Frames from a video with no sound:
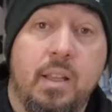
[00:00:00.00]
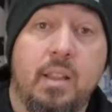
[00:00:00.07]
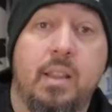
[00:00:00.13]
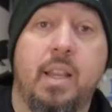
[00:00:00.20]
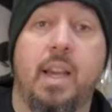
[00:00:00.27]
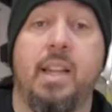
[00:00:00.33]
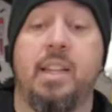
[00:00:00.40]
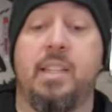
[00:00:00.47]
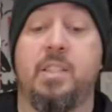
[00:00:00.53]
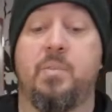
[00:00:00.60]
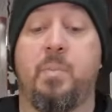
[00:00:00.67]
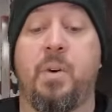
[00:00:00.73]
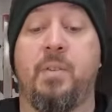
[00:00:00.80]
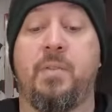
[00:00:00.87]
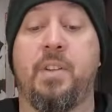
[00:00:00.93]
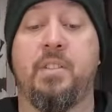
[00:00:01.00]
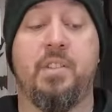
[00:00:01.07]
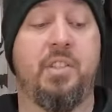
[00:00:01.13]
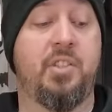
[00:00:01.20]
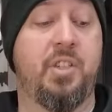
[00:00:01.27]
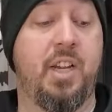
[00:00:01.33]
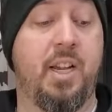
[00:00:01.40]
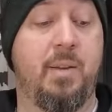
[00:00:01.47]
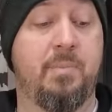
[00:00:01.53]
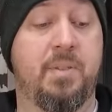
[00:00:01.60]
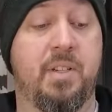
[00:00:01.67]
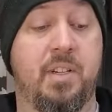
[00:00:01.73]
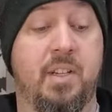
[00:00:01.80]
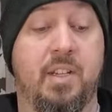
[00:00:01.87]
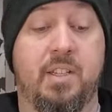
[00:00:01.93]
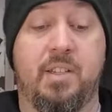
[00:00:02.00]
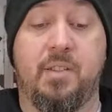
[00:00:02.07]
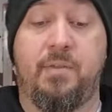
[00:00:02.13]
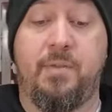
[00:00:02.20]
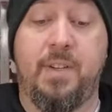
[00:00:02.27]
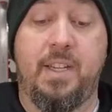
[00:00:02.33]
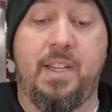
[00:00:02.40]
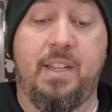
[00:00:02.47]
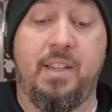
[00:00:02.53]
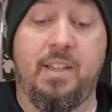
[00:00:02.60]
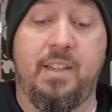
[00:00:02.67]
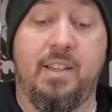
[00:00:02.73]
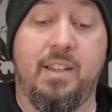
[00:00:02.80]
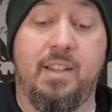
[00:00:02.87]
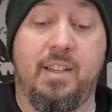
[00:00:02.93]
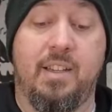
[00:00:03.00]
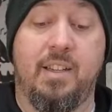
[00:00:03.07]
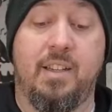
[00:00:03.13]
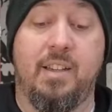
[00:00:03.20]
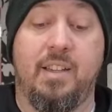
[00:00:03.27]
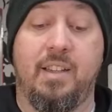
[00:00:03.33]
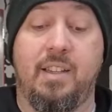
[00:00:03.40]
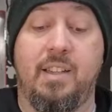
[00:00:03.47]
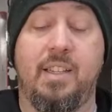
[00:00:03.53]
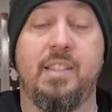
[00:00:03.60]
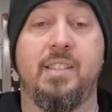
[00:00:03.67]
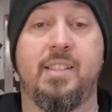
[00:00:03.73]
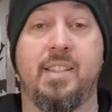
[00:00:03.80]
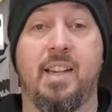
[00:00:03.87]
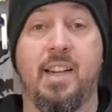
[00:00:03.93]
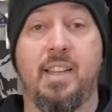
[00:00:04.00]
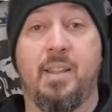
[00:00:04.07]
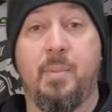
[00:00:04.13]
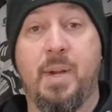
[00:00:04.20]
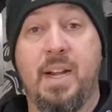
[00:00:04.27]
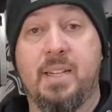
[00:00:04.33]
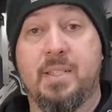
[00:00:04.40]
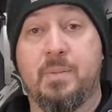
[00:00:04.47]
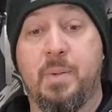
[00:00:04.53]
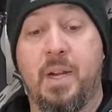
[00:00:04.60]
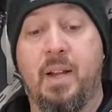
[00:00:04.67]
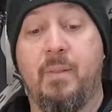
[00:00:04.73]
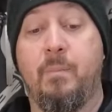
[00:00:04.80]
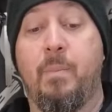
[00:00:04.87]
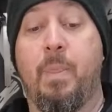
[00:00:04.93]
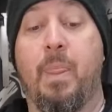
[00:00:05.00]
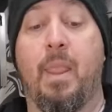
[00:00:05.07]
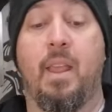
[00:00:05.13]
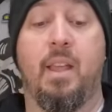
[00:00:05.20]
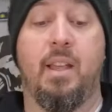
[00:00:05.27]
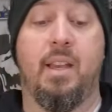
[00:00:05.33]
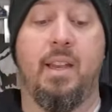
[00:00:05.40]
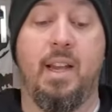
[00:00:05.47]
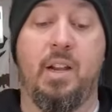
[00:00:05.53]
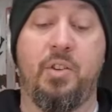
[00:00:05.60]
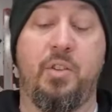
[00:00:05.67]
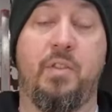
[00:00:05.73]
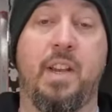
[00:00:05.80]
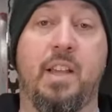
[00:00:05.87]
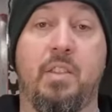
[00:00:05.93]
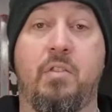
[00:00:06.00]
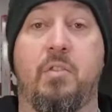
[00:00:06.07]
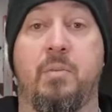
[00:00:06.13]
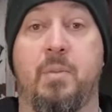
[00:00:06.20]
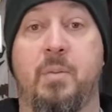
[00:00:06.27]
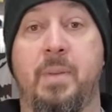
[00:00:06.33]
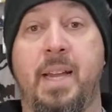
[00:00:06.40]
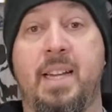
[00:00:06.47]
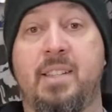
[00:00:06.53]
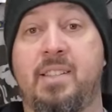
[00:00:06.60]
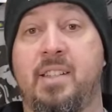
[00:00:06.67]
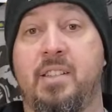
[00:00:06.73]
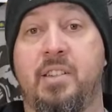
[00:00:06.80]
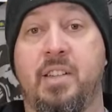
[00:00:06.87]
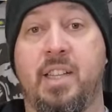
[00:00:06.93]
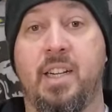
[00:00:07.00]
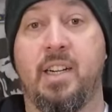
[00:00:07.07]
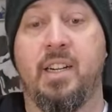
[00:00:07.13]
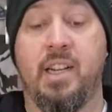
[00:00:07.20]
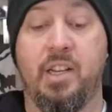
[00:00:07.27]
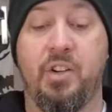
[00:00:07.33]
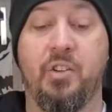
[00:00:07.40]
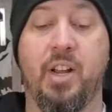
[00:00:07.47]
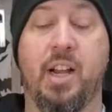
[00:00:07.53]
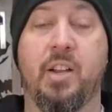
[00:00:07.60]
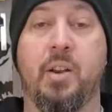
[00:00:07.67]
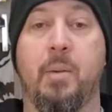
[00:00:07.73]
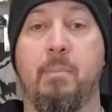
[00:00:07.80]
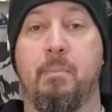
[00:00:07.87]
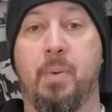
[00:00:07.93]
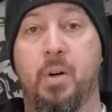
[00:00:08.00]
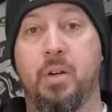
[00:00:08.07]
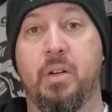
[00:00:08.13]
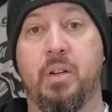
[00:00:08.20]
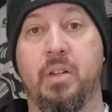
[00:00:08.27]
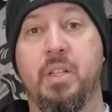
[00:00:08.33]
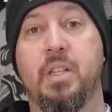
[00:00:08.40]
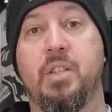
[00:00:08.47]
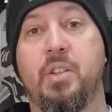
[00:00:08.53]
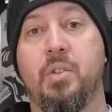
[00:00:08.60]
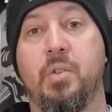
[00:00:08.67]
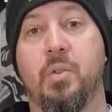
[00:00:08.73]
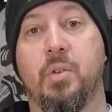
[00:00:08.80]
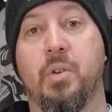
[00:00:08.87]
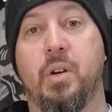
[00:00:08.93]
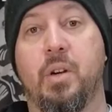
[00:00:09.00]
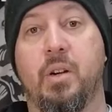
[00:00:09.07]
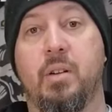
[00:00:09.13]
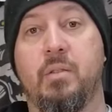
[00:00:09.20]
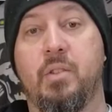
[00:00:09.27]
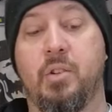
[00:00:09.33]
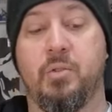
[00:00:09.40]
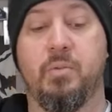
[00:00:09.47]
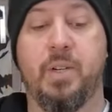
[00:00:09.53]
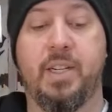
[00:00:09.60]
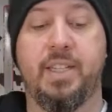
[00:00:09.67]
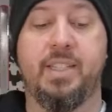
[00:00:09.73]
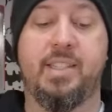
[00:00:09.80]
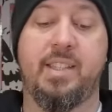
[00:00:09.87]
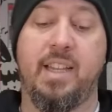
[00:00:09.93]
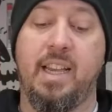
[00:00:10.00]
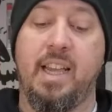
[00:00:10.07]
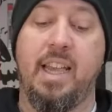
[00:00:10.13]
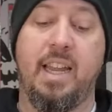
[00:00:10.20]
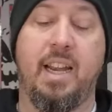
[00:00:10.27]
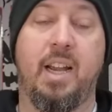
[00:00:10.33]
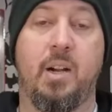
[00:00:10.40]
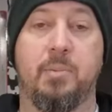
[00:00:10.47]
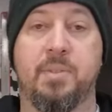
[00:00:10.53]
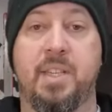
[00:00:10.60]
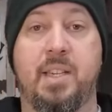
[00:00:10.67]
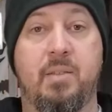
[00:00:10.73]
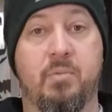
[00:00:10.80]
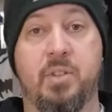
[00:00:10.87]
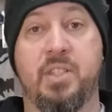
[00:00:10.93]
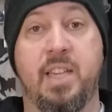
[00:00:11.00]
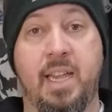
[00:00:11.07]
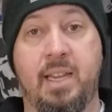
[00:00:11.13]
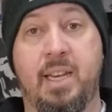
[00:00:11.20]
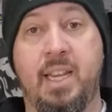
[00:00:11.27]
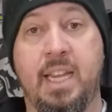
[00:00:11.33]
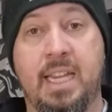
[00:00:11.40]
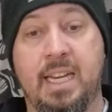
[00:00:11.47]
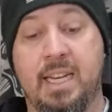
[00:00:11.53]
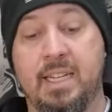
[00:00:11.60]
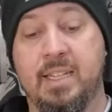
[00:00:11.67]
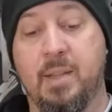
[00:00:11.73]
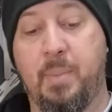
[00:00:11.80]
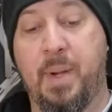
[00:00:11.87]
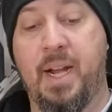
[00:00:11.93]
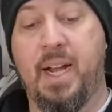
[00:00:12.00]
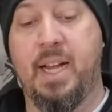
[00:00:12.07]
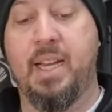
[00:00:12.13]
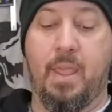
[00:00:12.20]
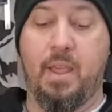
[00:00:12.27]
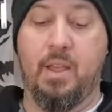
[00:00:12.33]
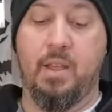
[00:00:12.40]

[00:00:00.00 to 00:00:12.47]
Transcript: that is perfectly shaped to fit inside the box pot. Now you've got thermal mass under there and you're not going to burn your rice. It helps retain heat into the pot.